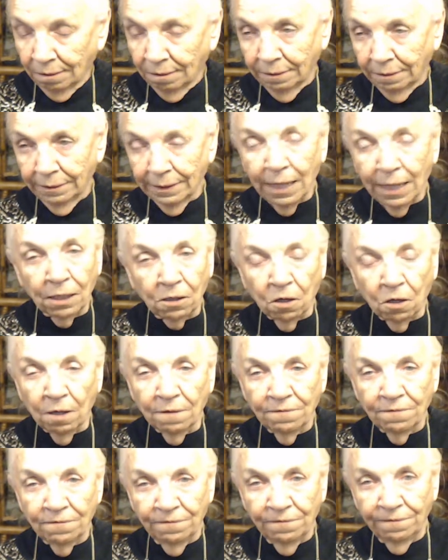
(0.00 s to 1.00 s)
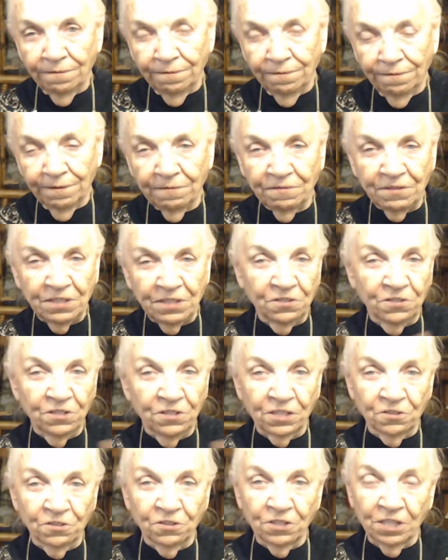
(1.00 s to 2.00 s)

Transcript: knock off 50, 60